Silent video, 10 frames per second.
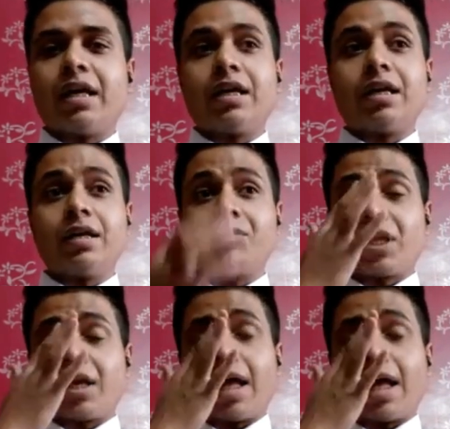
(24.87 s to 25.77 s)
And
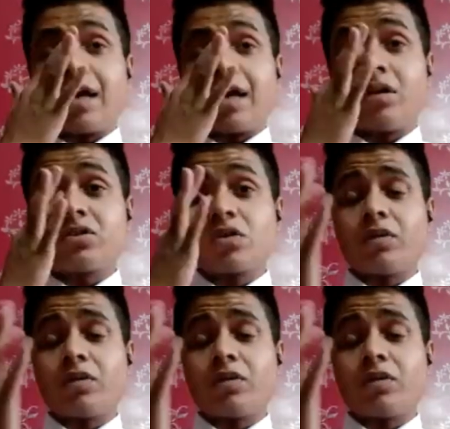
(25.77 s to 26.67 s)
I have also
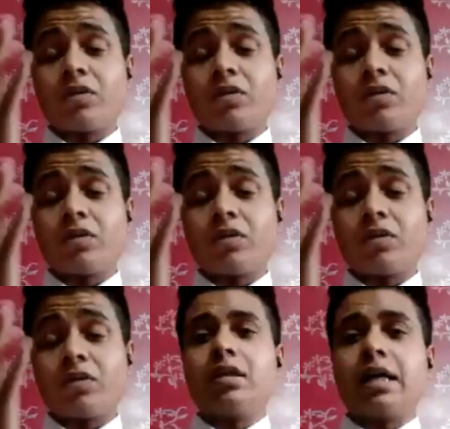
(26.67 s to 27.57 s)
worked with
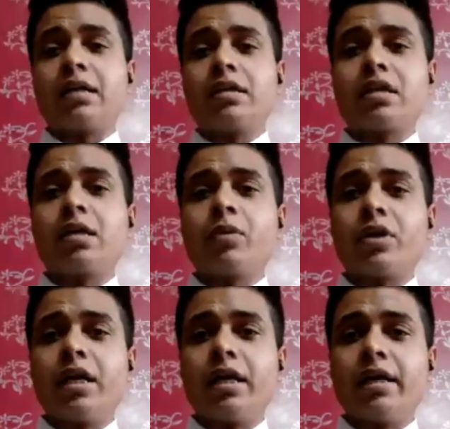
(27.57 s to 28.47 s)
Tata
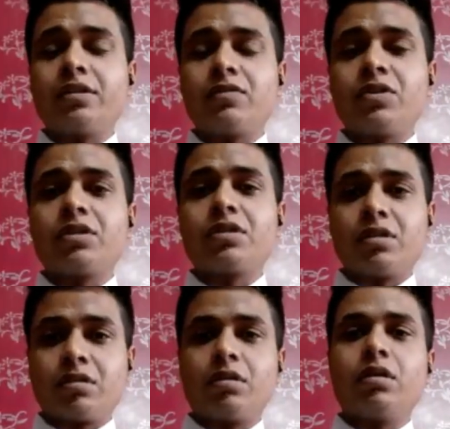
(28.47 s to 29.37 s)
Singapore Airlines, which is
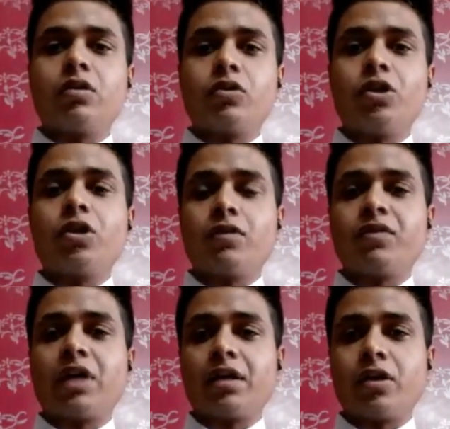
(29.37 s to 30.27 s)
an unit
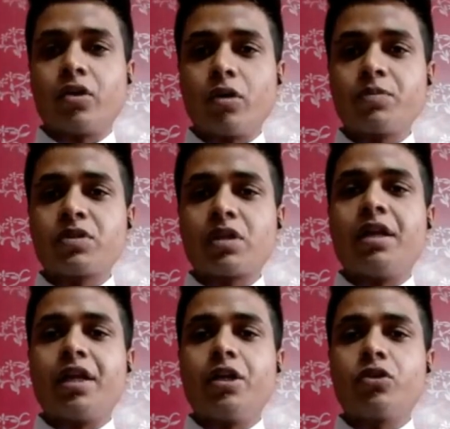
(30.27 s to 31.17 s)
of Tata Groups,
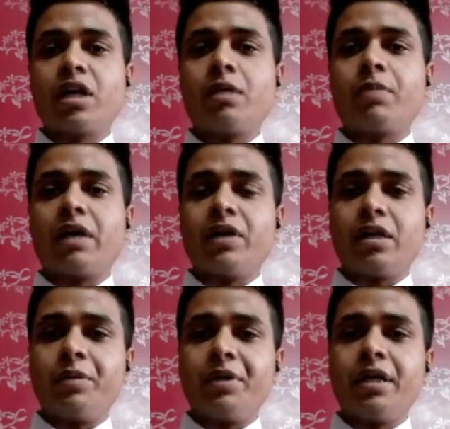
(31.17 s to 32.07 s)
and Indothai
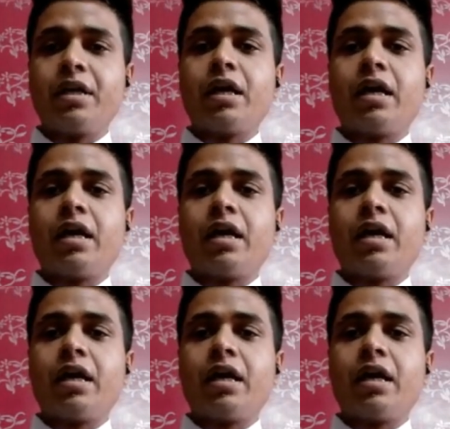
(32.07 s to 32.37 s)
Private Limited,